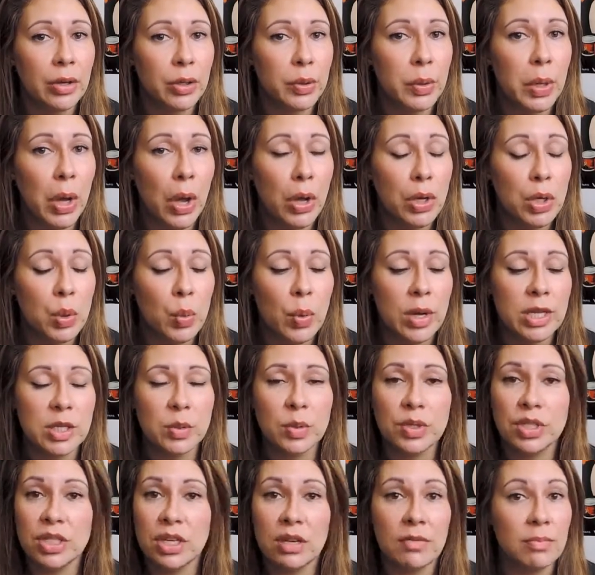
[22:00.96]
Haku Hodo
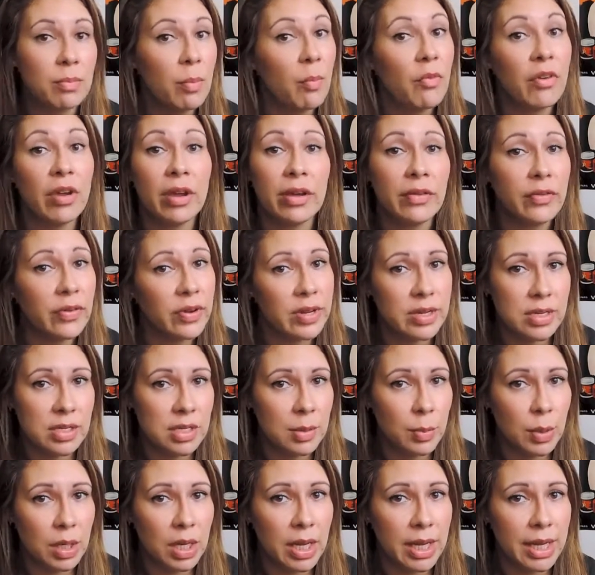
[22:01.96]
ones, which are very, very
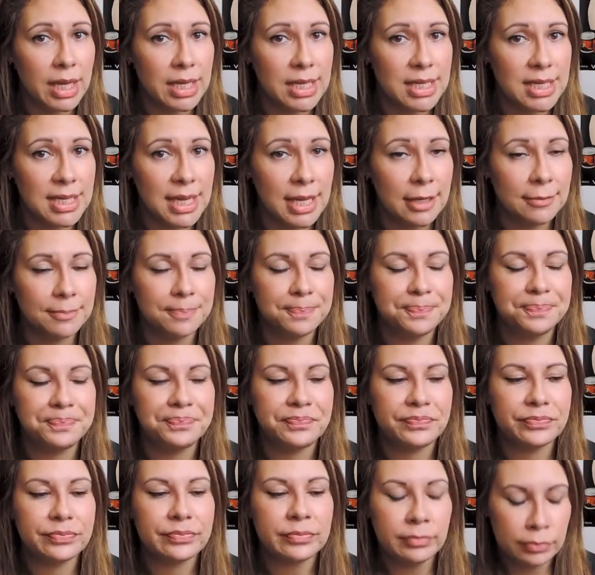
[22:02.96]
similar, like I said.
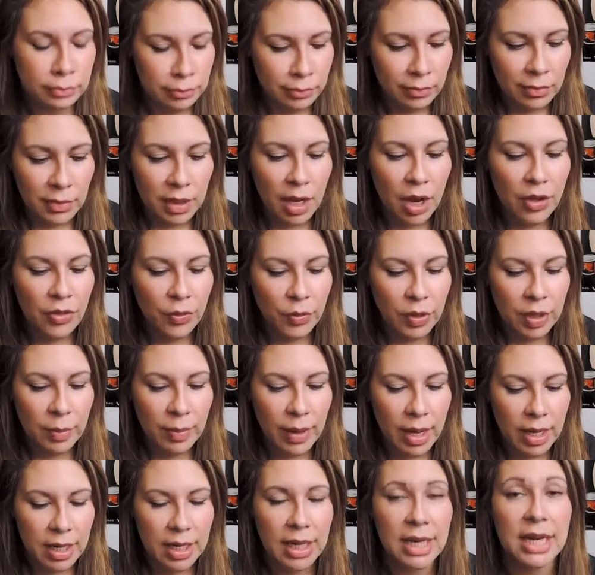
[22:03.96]
I thought
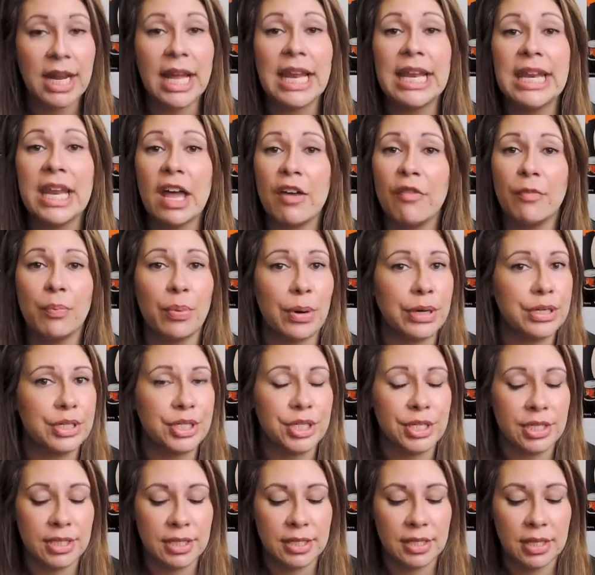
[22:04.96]
about it, and I love
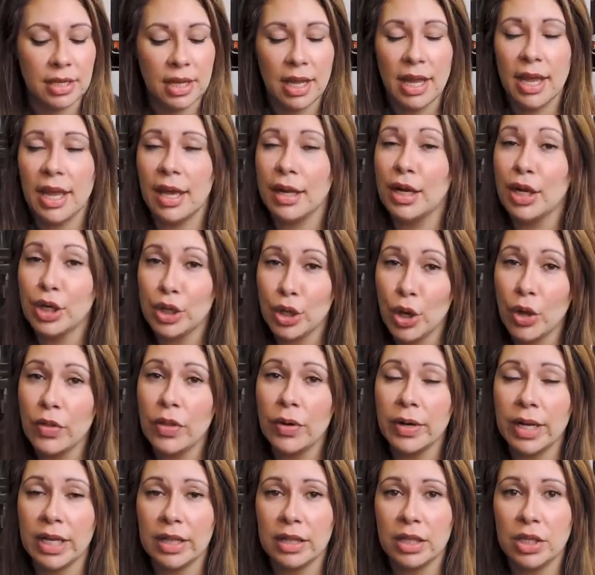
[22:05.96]
brushes, and I know
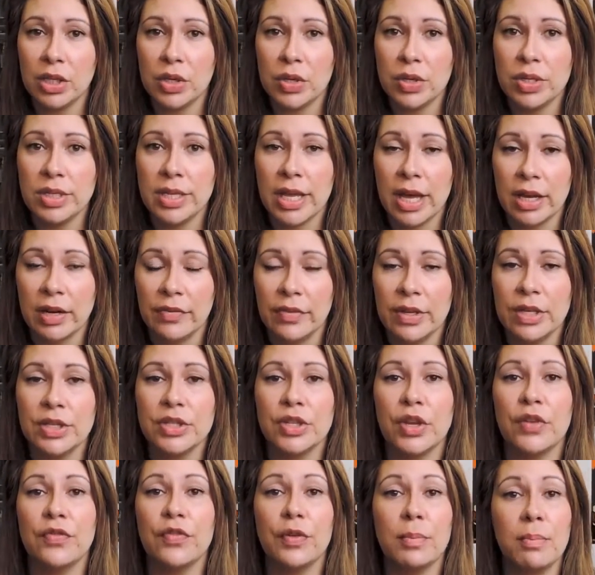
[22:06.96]
they'll get the use out of it.
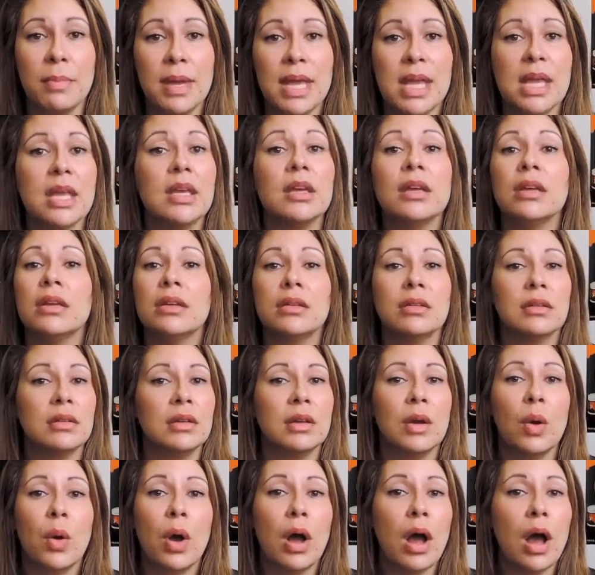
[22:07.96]
So for me,
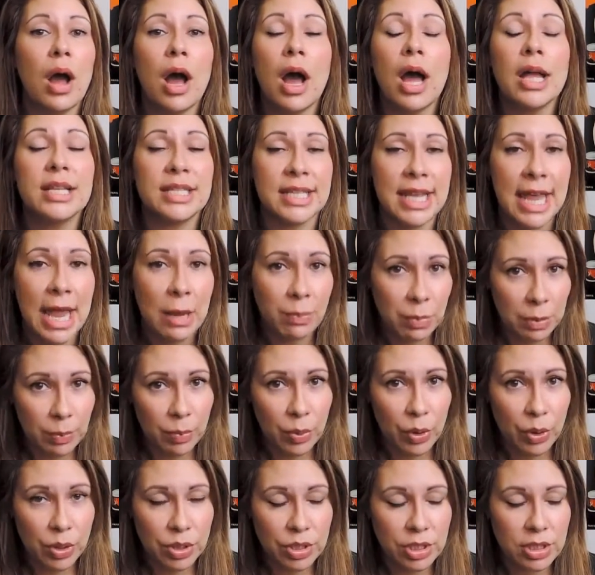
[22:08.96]
it's a happy
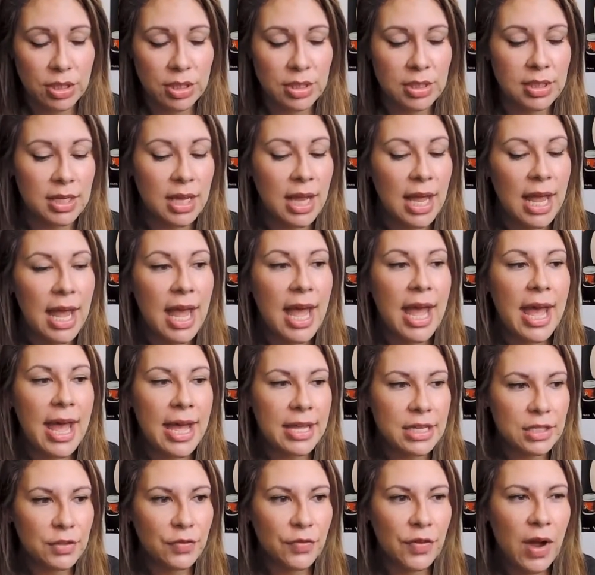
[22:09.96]
purchase.
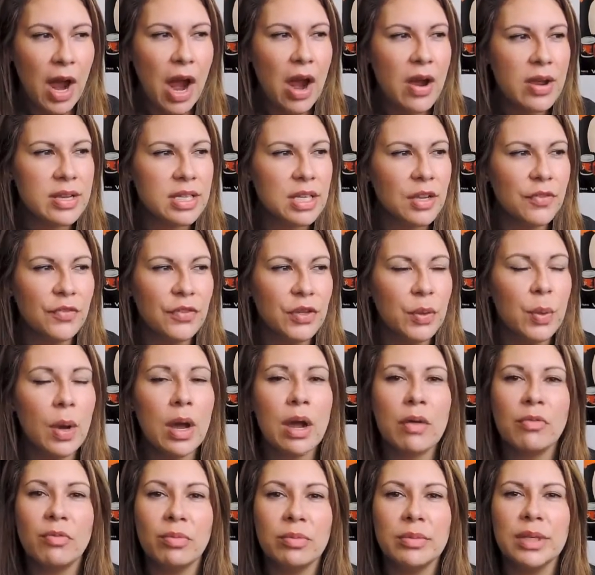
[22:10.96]
As far as if you
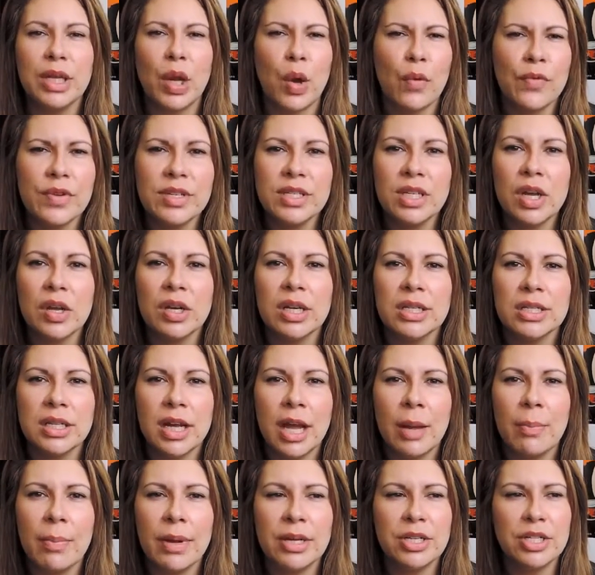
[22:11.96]
are, you know, obviously on a
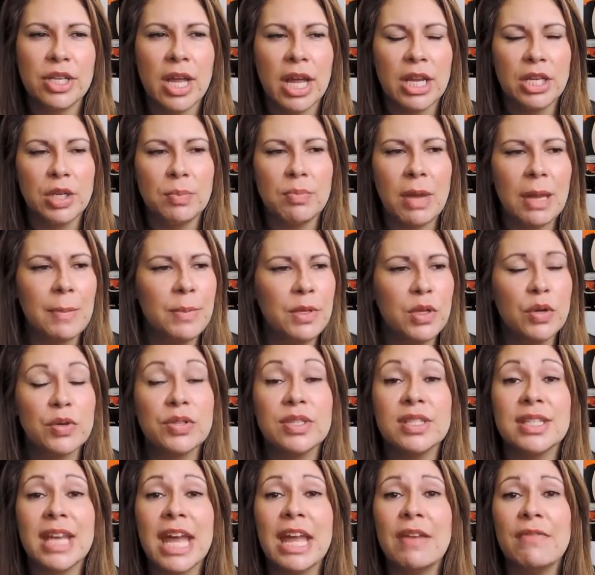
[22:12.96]
tight budget, and maybe you're
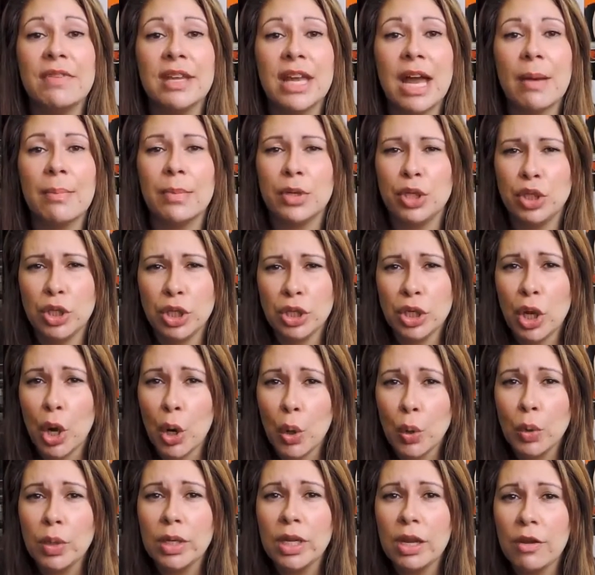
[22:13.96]
saving up and you can
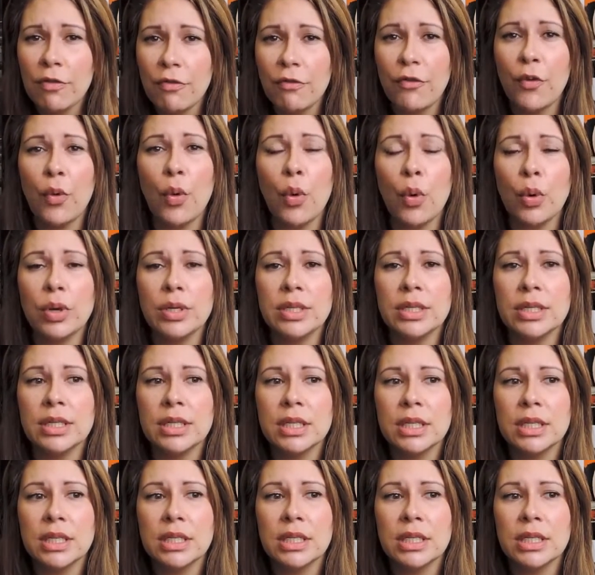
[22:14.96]
only afford